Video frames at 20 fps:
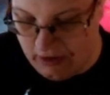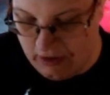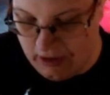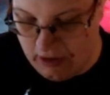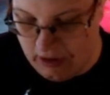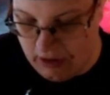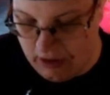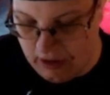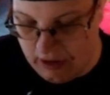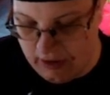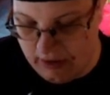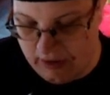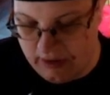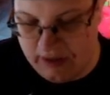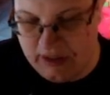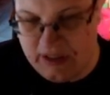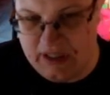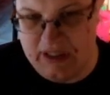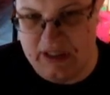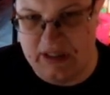on
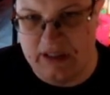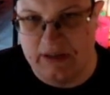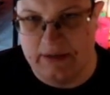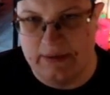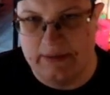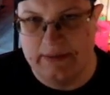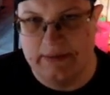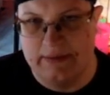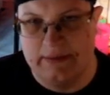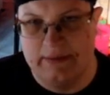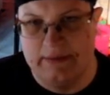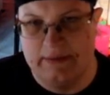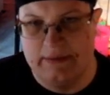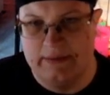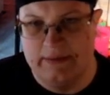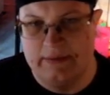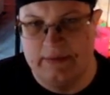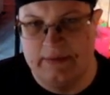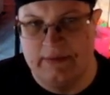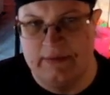the
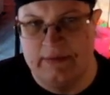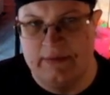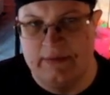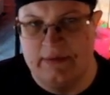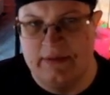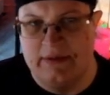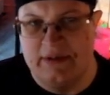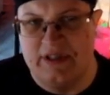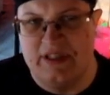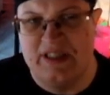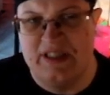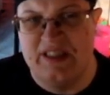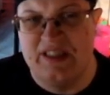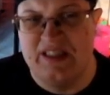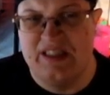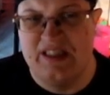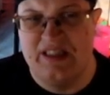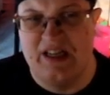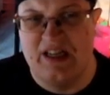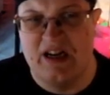
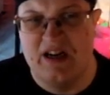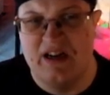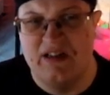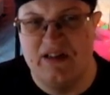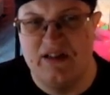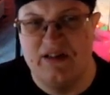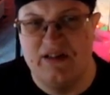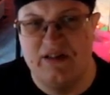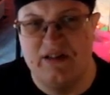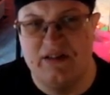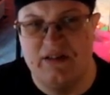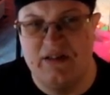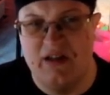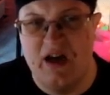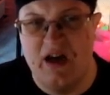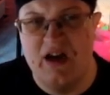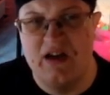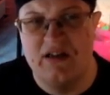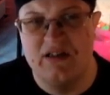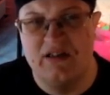second to
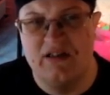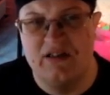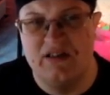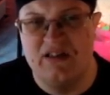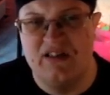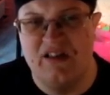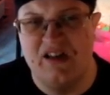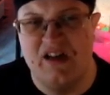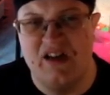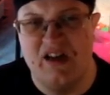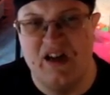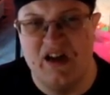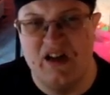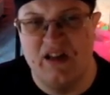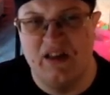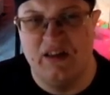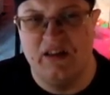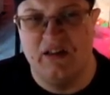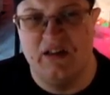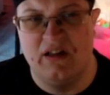last day, I
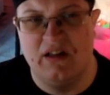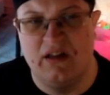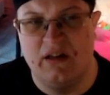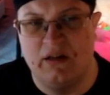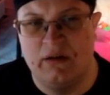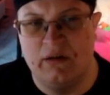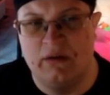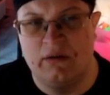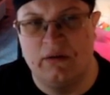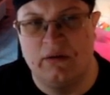think.